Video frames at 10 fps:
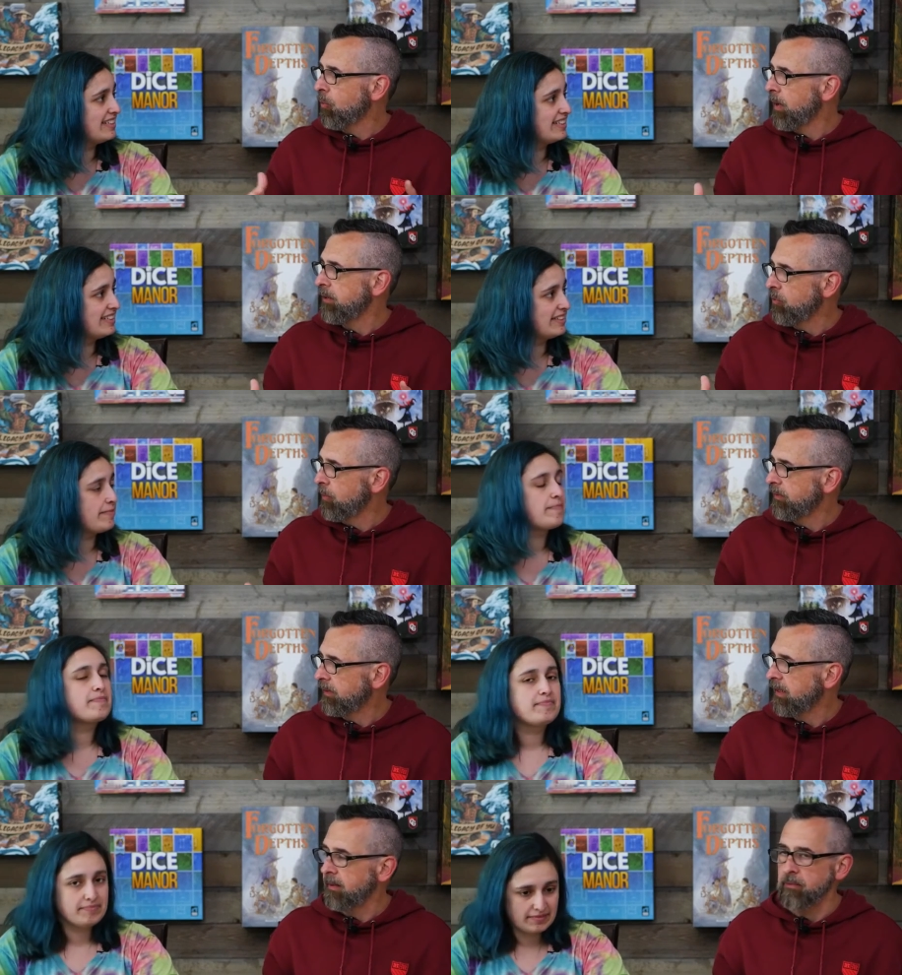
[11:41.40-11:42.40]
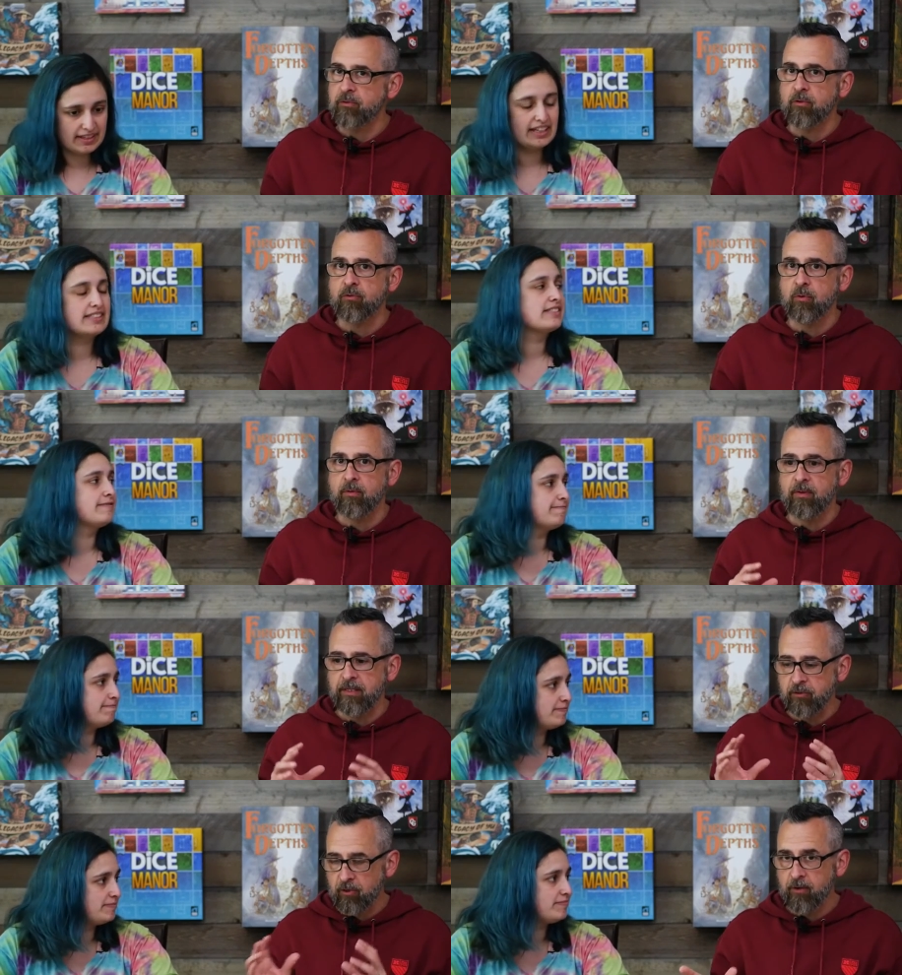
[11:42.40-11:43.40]
Speaker 1: way to win the game is yes. to sort of like
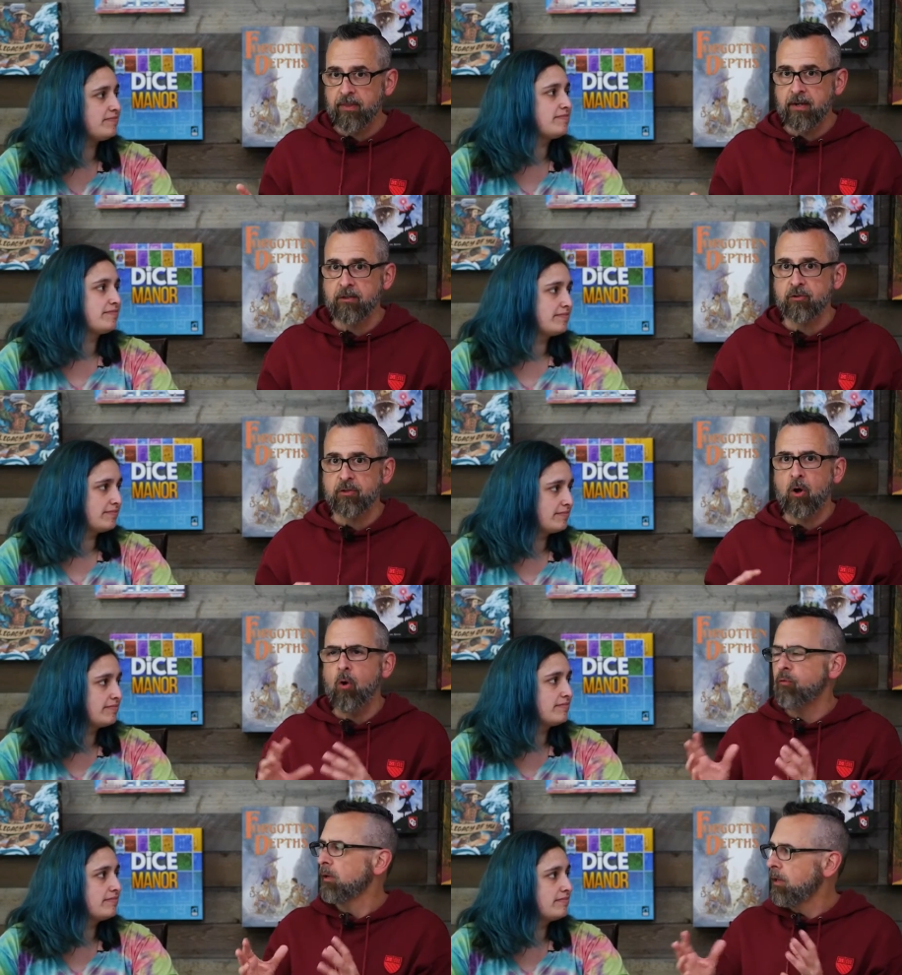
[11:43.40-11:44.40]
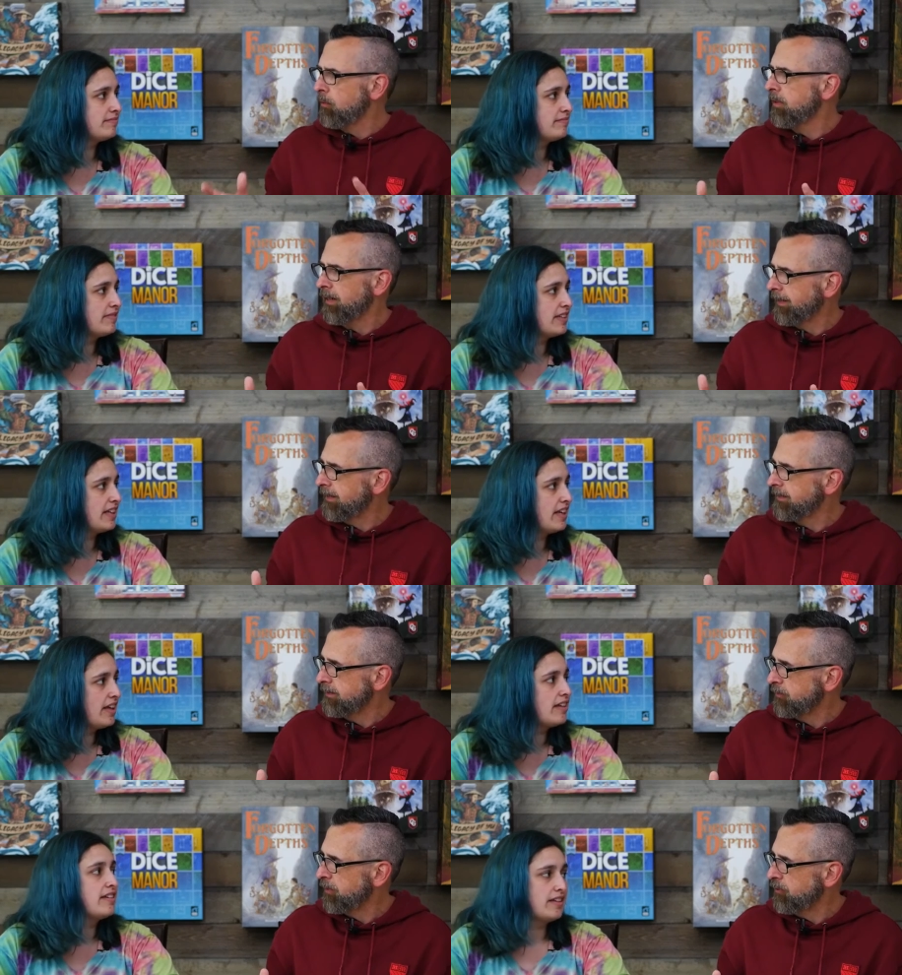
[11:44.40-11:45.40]
start that engine, overload it, I guess,
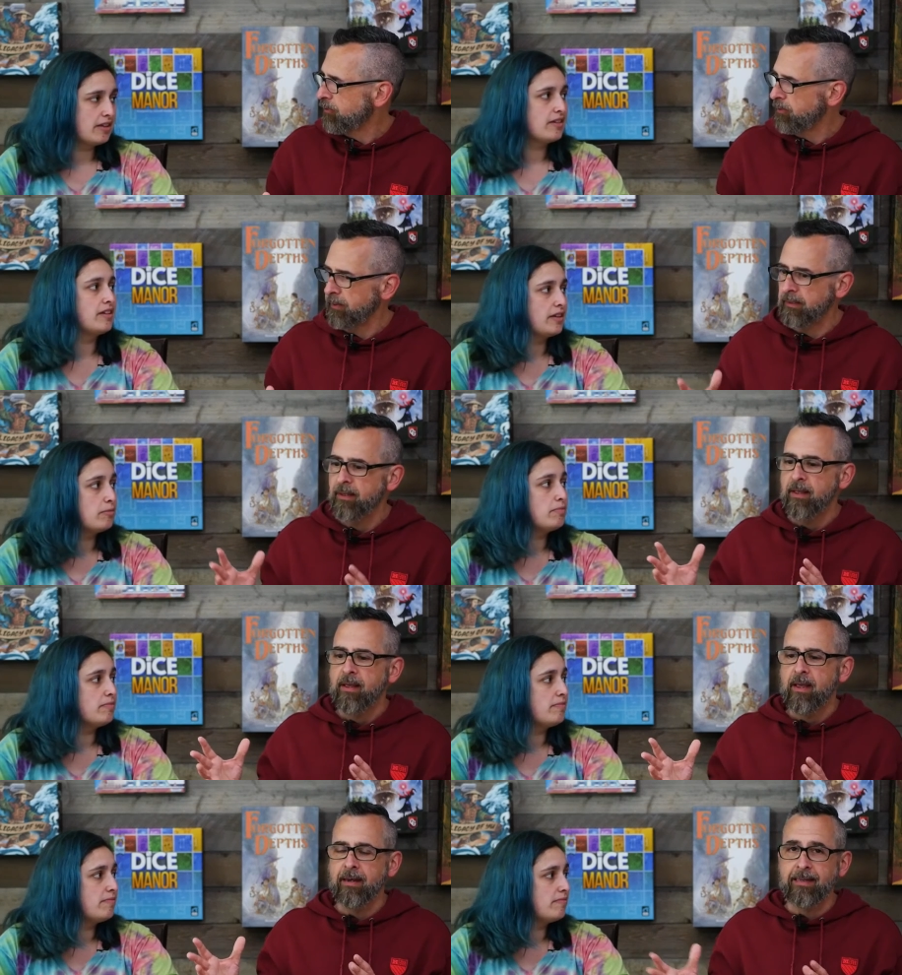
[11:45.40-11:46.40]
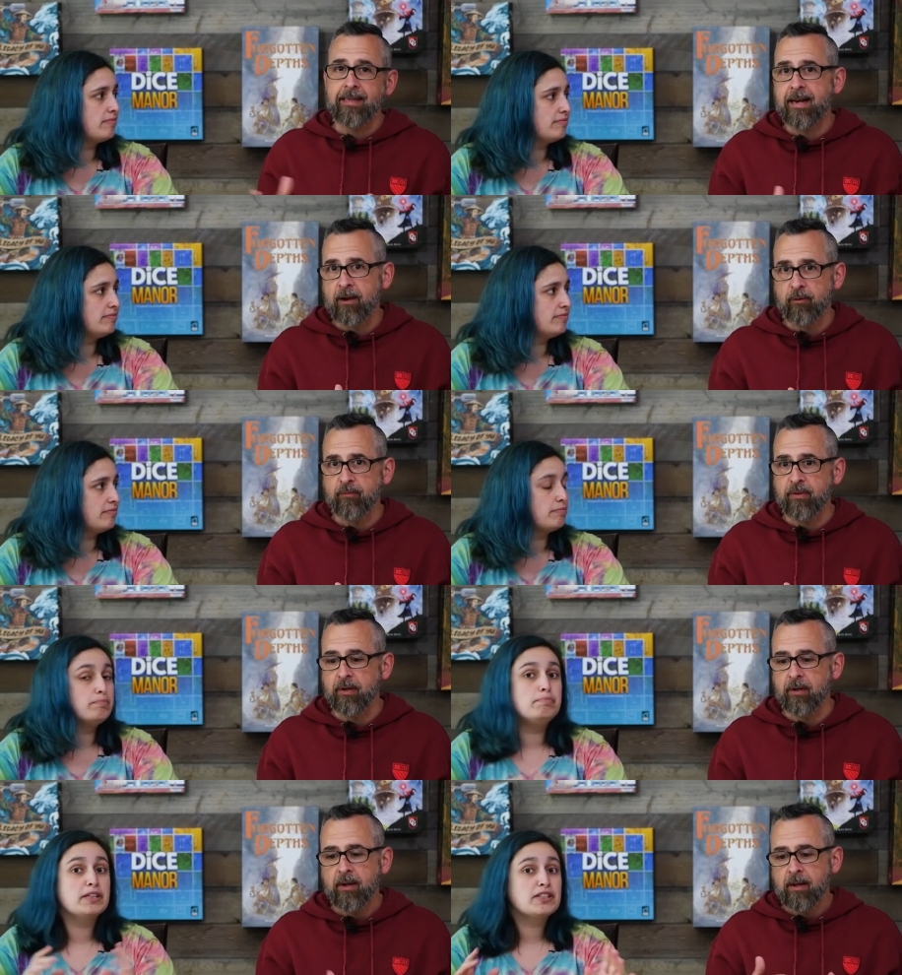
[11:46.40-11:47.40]
is what you're doing. And get out of
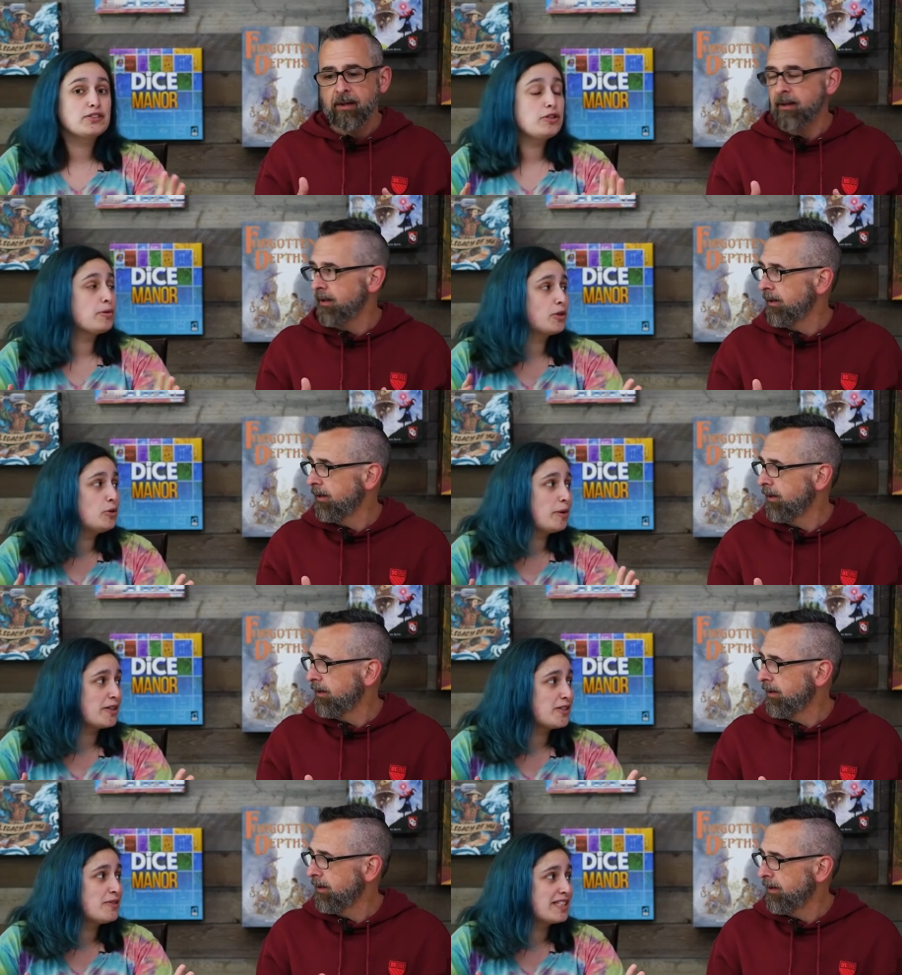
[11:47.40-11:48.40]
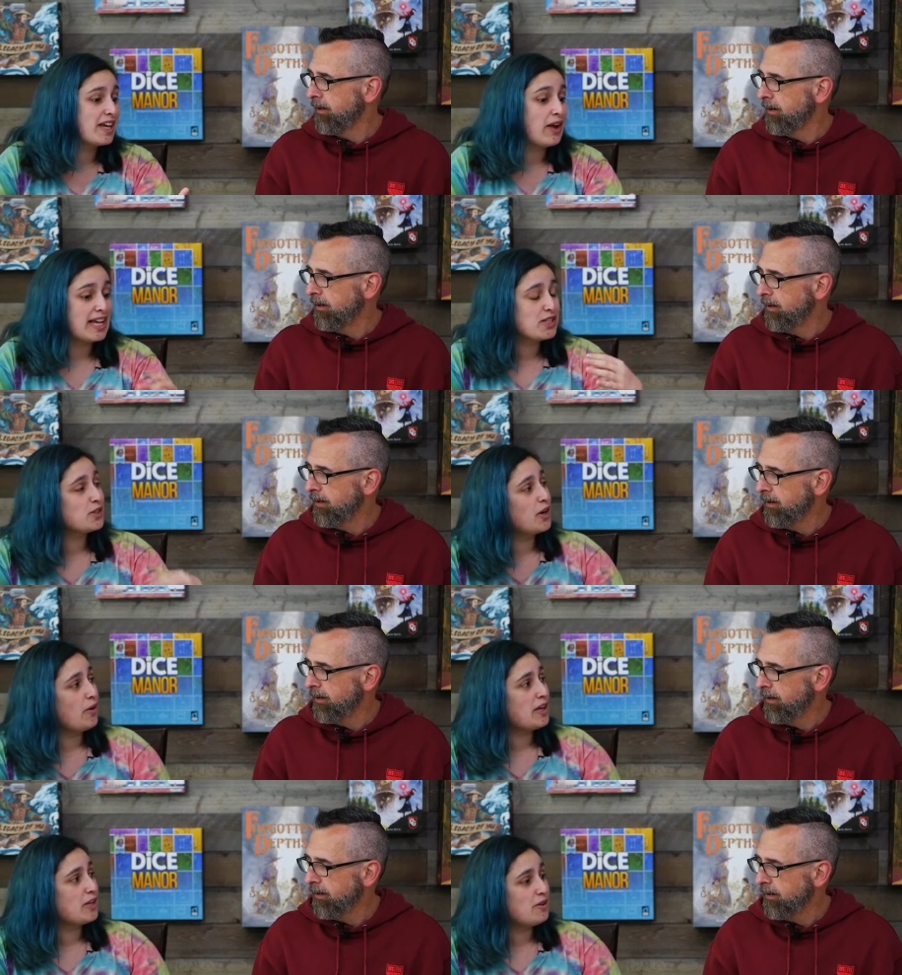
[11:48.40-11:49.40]
there.
Speaker 2: But the super cool part too is that as you're
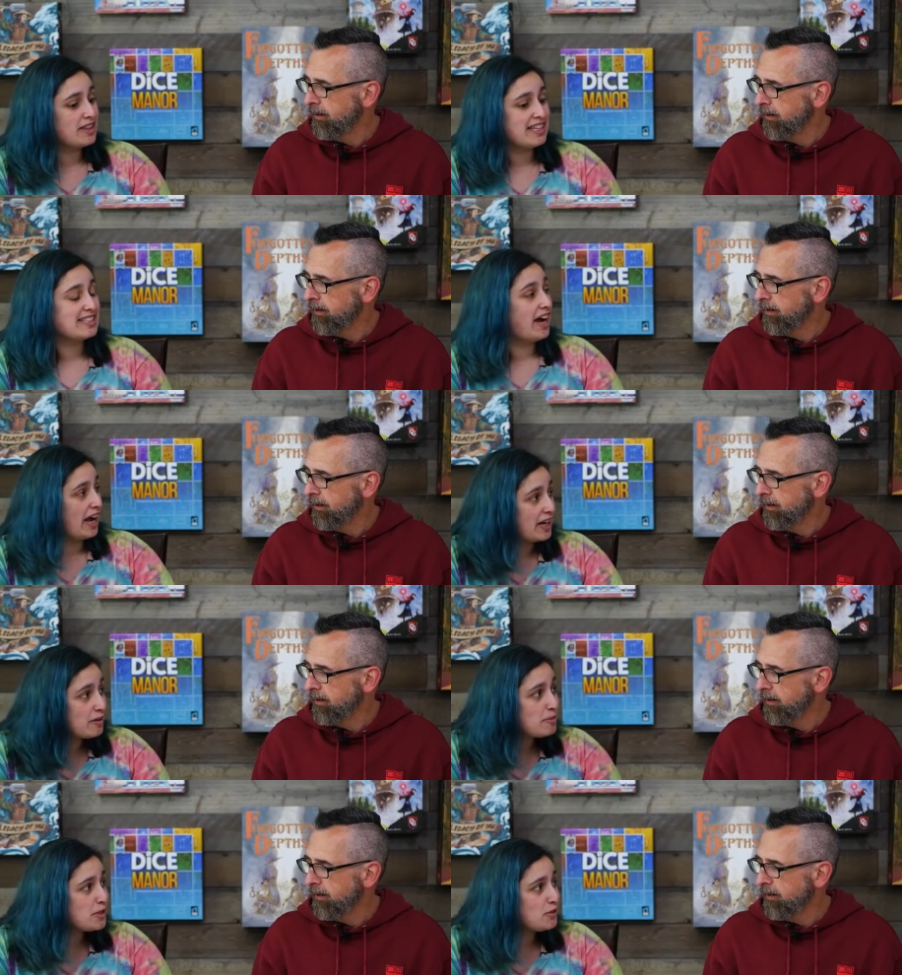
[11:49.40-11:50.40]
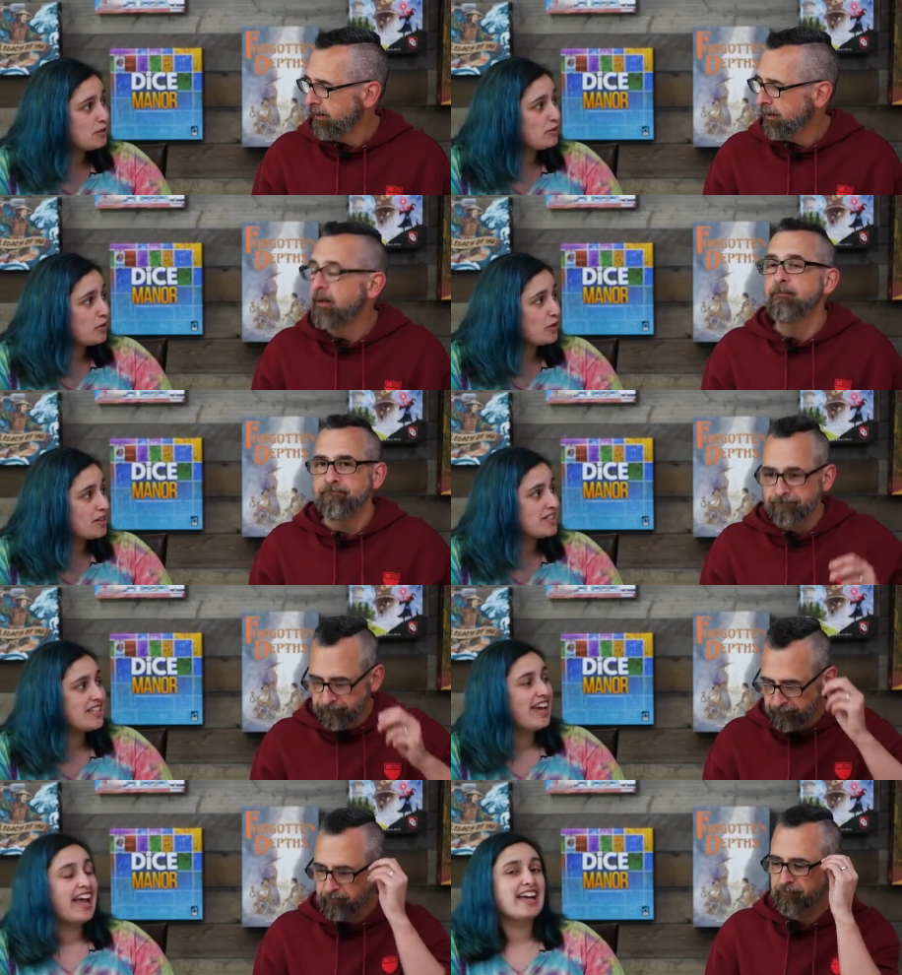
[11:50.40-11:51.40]
going, you get these items you can forge,
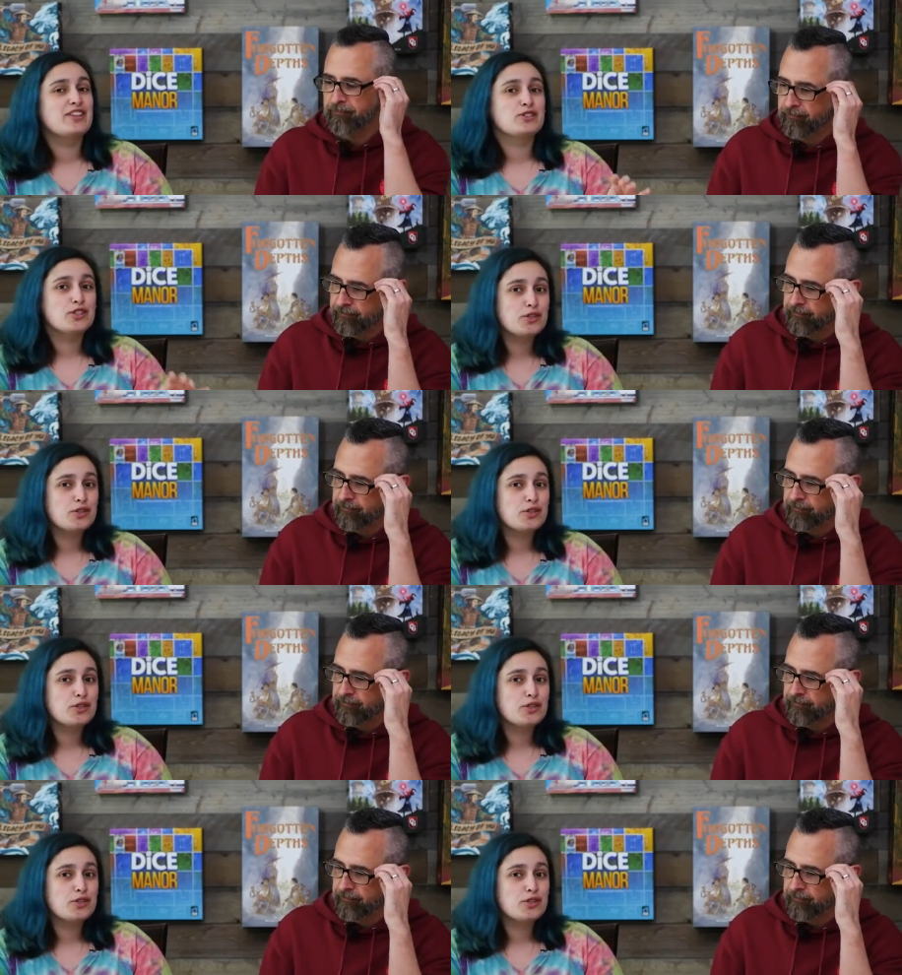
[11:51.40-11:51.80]
and there's